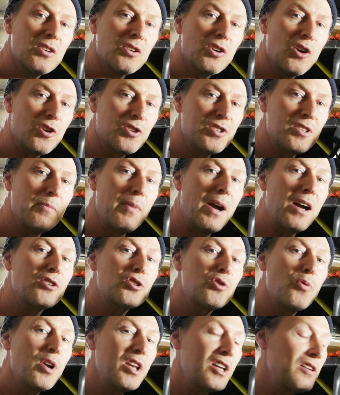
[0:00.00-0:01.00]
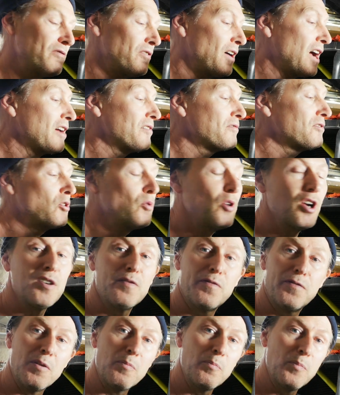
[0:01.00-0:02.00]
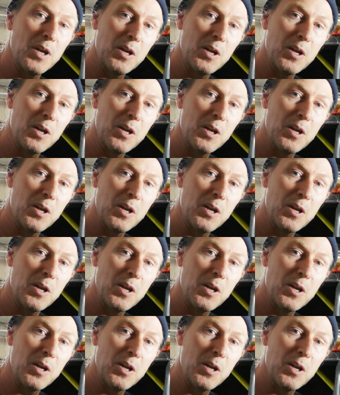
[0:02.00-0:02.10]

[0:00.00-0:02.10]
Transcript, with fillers: cost about 25 quid from